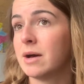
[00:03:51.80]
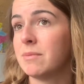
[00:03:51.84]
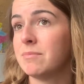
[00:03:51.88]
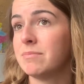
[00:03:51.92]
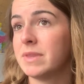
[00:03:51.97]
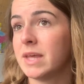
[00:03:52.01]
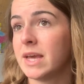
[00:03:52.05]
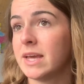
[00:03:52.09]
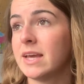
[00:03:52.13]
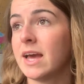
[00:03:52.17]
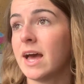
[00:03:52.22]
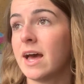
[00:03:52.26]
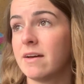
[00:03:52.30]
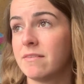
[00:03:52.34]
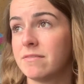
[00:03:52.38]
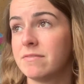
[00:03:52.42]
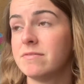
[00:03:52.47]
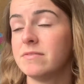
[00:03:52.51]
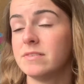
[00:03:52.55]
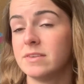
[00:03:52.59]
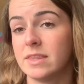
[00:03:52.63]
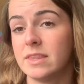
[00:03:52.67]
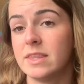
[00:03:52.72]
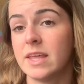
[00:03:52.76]
they have
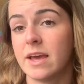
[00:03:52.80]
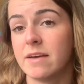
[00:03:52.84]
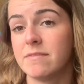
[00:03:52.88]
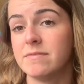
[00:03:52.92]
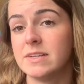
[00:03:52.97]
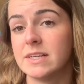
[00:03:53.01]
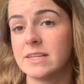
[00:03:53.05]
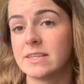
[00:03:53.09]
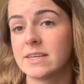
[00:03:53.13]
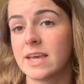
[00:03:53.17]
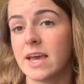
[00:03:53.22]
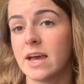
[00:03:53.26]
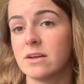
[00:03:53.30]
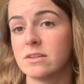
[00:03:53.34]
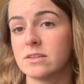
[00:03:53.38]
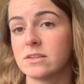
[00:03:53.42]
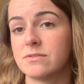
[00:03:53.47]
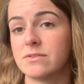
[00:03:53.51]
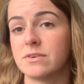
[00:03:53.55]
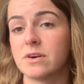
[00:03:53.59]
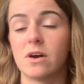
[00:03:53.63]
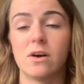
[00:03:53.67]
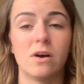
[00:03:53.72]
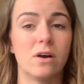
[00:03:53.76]
discounts
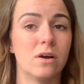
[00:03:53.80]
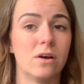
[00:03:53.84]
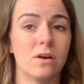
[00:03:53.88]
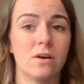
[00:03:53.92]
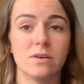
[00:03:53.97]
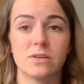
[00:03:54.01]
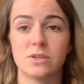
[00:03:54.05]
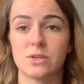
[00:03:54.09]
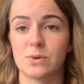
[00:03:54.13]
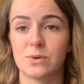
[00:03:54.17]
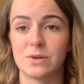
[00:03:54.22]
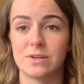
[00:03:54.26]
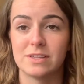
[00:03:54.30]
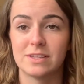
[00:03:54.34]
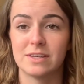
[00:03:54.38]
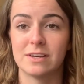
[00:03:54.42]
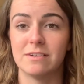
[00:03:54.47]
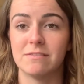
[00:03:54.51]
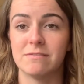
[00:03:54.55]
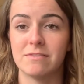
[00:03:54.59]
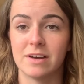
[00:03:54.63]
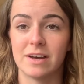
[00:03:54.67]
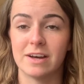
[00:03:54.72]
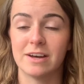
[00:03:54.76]
for all sorts
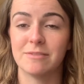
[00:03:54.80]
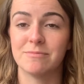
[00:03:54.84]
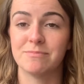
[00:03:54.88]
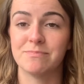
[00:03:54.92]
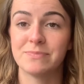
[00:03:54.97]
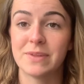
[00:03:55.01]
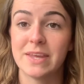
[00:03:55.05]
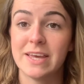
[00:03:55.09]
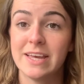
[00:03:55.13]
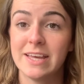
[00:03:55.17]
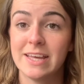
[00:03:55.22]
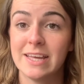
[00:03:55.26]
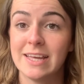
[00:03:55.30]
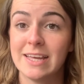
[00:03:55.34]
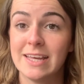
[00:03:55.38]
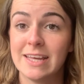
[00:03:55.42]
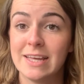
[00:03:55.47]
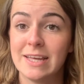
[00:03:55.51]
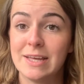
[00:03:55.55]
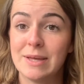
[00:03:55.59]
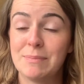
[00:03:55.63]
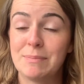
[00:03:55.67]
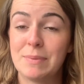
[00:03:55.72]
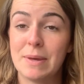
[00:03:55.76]
of
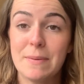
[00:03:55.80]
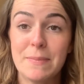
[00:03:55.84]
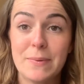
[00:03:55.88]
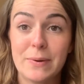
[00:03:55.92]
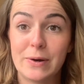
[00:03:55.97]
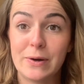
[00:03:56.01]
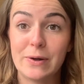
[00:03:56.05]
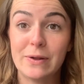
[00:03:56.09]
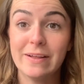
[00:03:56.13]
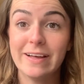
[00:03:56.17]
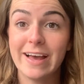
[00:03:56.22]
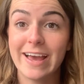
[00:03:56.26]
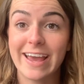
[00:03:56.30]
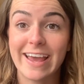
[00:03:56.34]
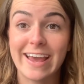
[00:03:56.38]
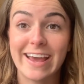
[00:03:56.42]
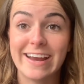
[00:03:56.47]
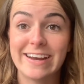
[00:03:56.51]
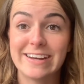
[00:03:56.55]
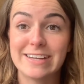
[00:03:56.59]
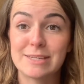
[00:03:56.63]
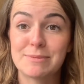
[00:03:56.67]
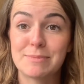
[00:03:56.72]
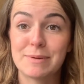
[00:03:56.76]
people,
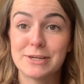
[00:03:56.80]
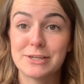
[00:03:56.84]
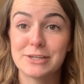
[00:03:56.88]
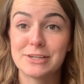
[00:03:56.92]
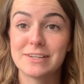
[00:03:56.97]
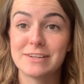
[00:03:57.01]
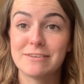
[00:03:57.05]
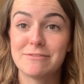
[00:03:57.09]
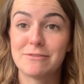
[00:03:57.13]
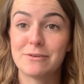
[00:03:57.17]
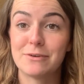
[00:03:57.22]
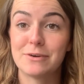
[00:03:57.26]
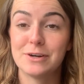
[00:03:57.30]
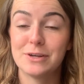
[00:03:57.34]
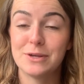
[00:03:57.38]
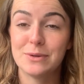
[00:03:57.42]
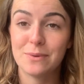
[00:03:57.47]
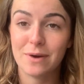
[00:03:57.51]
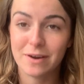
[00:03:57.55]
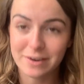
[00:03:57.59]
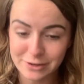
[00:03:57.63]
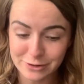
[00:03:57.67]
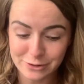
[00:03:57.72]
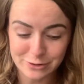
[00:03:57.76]
and especially for you
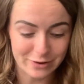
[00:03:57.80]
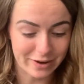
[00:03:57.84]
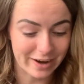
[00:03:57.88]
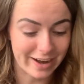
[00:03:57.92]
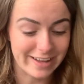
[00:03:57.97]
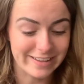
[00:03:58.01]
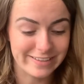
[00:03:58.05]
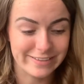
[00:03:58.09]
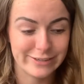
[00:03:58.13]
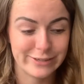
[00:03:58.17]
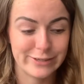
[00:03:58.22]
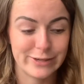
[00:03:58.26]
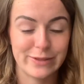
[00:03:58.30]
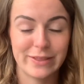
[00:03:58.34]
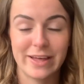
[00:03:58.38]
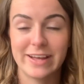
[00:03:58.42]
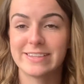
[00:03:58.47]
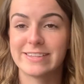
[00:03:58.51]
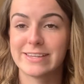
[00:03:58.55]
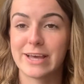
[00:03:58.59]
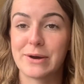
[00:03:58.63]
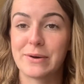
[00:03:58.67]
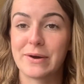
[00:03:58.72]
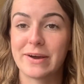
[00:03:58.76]
undergrads. So
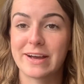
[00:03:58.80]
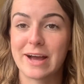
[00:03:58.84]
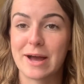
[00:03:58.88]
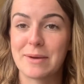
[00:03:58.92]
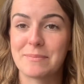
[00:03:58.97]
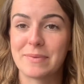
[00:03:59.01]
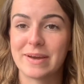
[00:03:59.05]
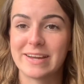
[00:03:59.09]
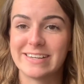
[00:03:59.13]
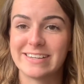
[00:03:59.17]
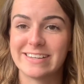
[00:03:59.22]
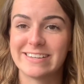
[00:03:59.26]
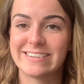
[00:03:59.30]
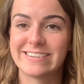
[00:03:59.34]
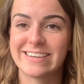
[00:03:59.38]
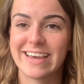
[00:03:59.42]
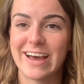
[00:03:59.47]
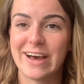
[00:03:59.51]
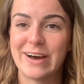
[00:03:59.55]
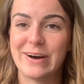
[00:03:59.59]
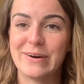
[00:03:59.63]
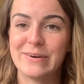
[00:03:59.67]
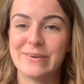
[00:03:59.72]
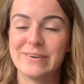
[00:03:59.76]
that's how I got my
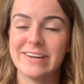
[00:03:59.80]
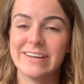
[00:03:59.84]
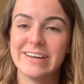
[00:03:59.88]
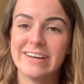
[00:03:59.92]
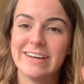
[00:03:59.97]
discount.